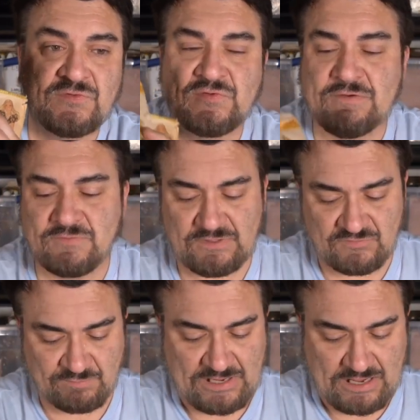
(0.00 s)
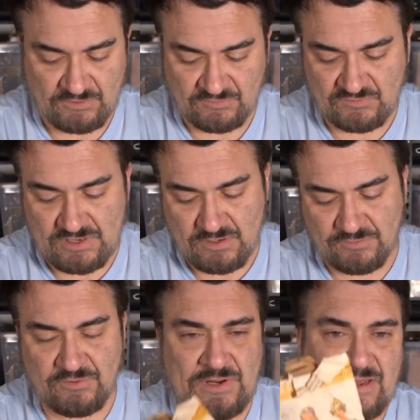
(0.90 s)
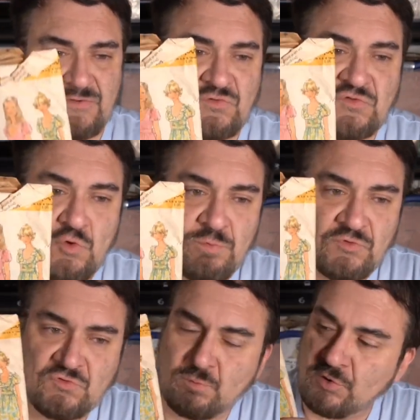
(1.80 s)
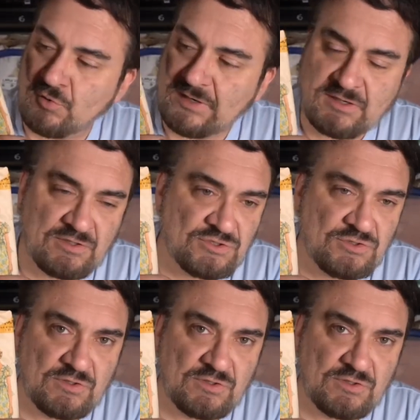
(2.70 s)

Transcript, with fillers: and 70s patterns. Now they're not in super great condition.